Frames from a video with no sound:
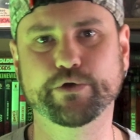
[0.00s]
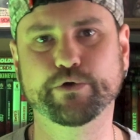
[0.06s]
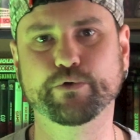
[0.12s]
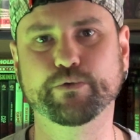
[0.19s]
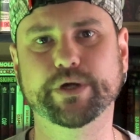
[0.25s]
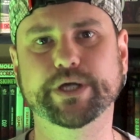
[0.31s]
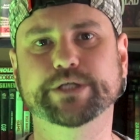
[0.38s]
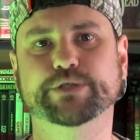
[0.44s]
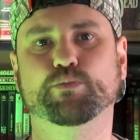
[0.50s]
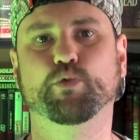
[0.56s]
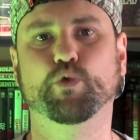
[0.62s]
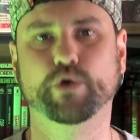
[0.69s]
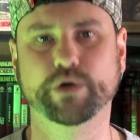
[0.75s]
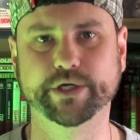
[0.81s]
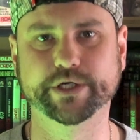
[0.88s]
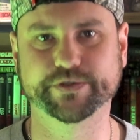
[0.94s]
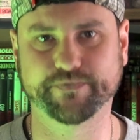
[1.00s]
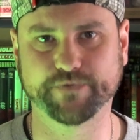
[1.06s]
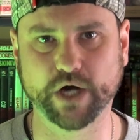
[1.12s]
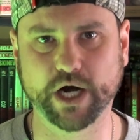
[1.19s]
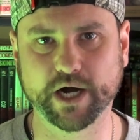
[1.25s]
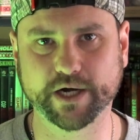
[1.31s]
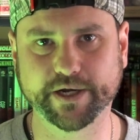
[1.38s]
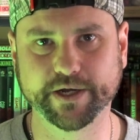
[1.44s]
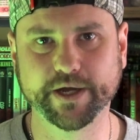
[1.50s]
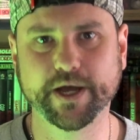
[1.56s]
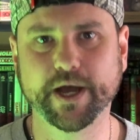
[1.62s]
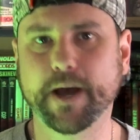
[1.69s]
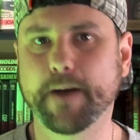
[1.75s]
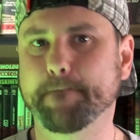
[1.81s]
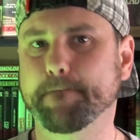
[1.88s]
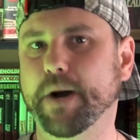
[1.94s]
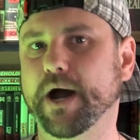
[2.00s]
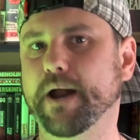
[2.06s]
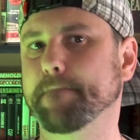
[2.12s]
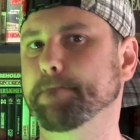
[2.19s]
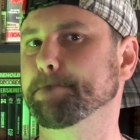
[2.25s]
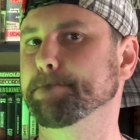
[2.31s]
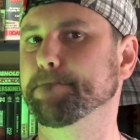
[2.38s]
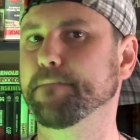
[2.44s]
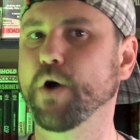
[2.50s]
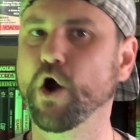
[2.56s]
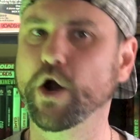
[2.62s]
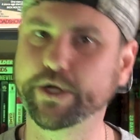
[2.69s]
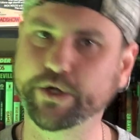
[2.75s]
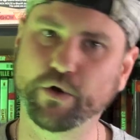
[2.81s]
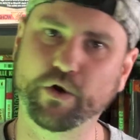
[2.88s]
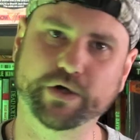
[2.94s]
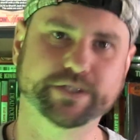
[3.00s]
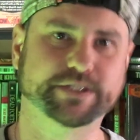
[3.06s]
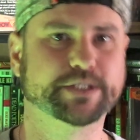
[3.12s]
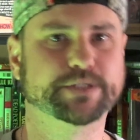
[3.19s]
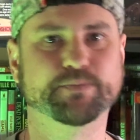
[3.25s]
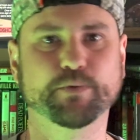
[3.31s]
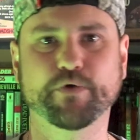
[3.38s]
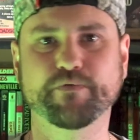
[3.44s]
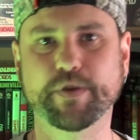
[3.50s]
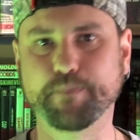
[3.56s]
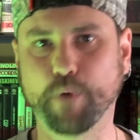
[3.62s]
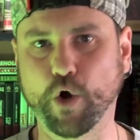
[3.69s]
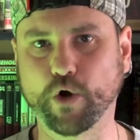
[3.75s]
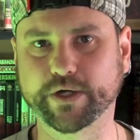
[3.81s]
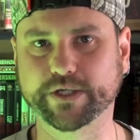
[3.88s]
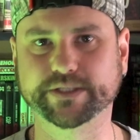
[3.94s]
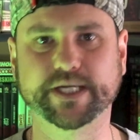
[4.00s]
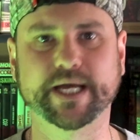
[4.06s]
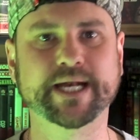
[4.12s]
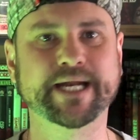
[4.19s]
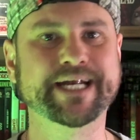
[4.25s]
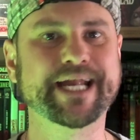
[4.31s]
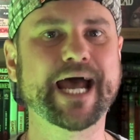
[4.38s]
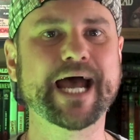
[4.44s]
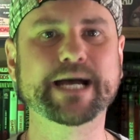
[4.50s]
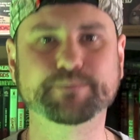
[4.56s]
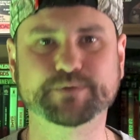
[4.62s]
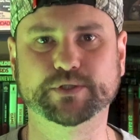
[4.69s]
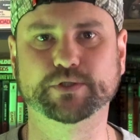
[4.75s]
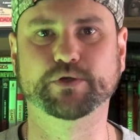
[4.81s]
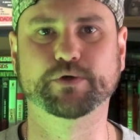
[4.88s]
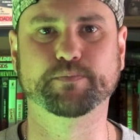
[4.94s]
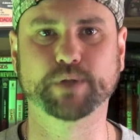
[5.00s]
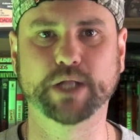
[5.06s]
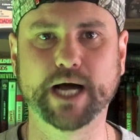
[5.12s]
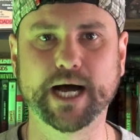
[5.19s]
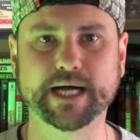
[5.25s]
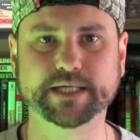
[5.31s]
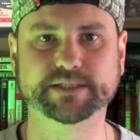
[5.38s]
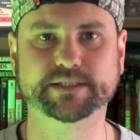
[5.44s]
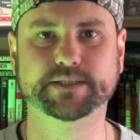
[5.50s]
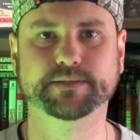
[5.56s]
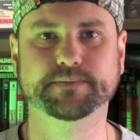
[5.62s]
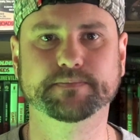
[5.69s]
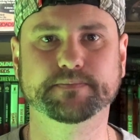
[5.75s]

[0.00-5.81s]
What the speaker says: Yu is wooden as fuck. But my god, is this movie bonkers and an absolute blast.